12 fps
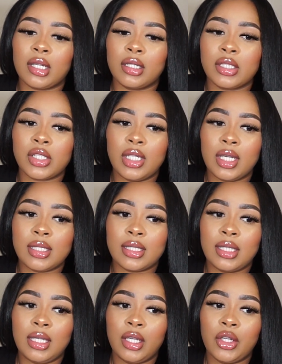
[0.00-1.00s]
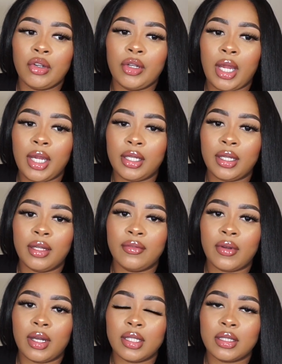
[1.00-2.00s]
She is the
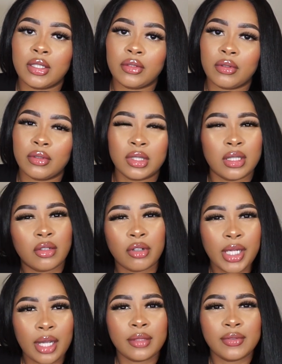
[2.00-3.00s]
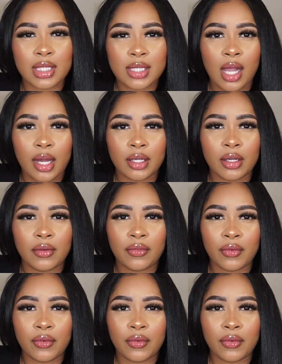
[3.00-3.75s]
creative designer